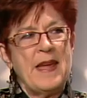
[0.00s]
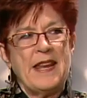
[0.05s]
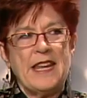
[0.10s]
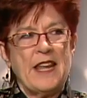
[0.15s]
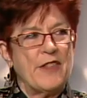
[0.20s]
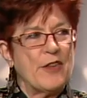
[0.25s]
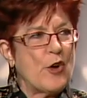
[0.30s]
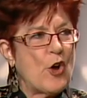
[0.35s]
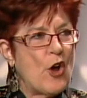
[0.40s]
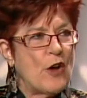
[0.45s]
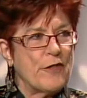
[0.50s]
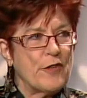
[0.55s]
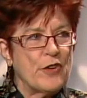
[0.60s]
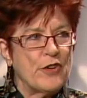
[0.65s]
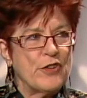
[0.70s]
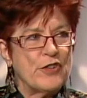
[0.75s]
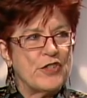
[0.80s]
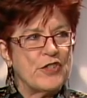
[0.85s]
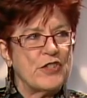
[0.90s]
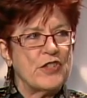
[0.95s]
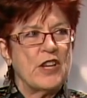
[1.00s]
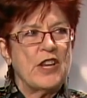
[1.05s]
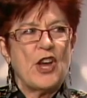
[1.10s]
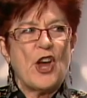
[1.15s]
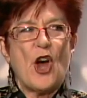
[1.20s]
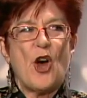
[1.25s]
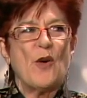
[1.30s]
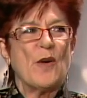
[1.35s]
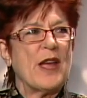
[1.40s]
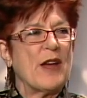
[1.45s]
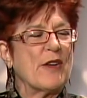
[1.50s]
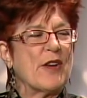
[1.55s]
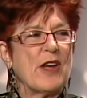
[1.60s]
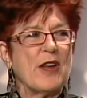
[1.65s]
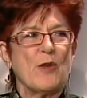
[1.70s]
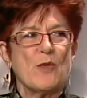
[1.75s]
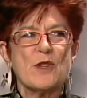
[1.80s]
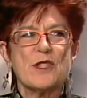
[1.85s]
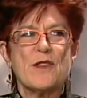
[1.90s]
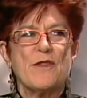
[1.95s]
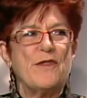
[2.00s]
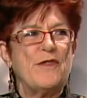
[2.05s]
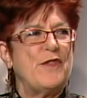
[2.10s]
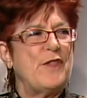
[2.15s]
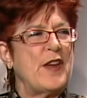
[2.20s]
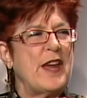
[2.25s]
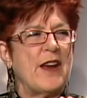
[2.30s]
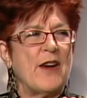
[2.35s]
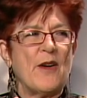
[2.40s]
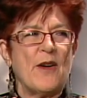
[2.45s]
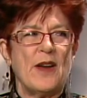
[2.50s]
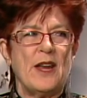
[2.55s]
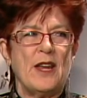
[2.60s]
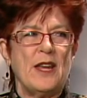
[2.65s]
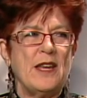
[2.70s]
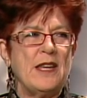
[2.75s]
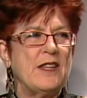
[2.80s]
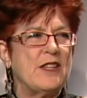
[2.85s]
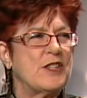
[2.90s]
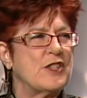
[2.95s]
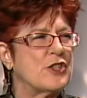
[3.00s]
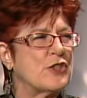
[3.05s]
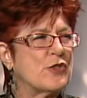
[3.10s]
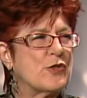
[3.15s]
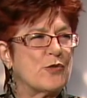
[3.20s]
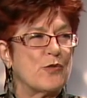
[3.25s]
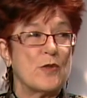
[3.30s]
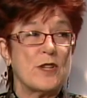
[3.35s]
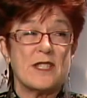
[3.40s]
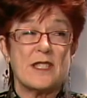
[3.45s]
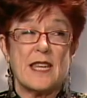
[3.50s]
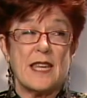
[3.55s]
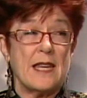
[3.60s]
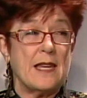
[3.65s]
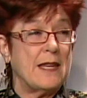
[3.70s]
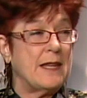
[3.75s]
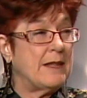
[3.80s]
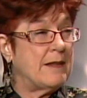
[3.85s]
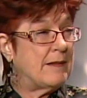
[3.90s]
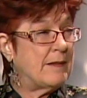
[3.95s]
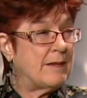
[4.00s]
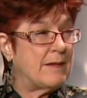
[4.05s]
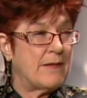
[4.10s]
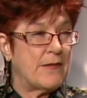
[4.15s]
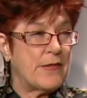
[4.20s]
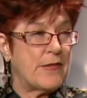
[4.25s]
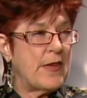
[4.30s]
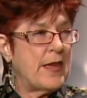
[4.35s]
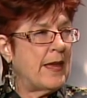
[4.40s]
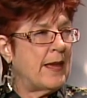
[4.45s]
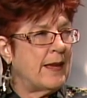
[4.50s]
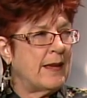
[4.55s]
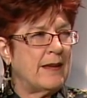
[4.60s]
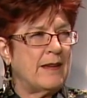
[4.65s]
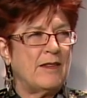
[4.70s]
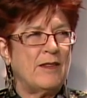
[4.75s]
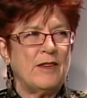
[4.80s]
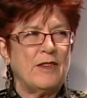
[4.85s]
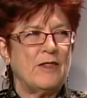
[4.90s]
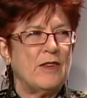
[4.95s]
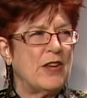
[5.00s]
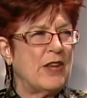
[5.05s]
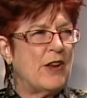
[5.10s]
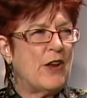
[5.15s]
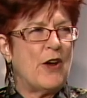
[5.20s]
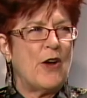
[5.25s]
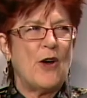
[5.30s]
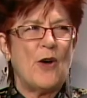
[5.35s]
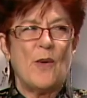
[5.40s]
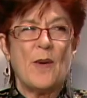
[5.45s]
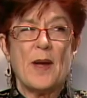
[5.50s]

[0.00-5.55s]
many other offers. O Calcutta was a very risky thing. You know,